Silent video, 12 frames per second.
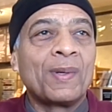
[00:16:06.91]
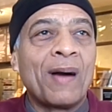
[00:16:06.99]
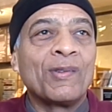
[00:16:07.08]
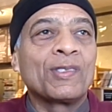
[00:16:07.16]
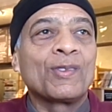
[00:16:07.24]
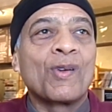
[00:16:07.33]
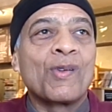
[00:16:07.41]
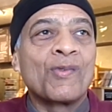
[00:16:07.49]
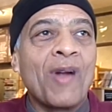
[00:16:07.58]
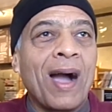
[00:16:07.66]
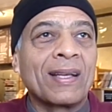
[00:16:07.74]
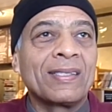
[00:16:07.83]
I was throwing
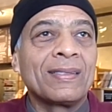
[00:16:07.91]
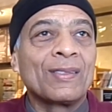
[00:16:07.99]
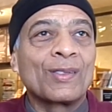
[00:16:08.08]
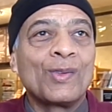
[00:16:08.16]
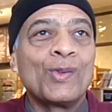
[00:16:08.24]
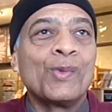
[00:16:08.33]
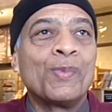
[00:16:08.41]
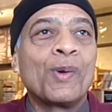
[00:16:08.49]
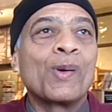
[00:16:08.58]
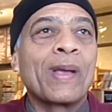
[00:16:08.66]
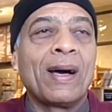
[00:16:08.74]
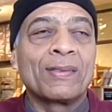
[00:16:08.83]
rocks at the school,
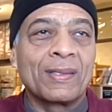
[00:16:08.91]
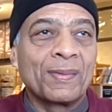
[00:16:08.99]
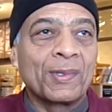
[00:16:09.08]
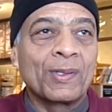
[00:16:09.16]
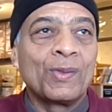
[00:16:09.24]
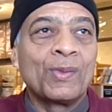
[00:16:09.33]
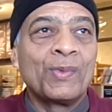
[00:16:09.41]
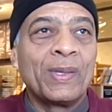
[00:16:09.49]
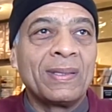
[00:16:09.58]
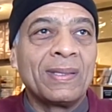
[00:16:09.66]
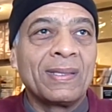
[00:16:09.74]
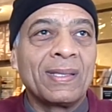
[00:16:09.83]
broke out some school
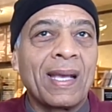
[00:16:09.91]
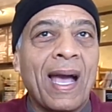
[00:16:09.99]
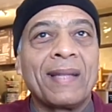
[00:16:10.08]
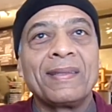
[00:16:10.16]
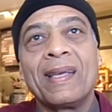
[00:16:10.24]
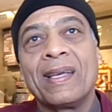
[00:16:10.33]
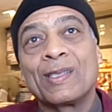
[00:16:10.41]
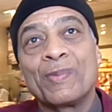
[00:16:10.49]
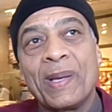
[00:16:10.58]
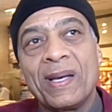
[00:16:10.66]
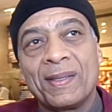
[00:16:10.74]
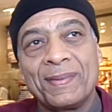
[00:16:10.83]
windows, and got expelled.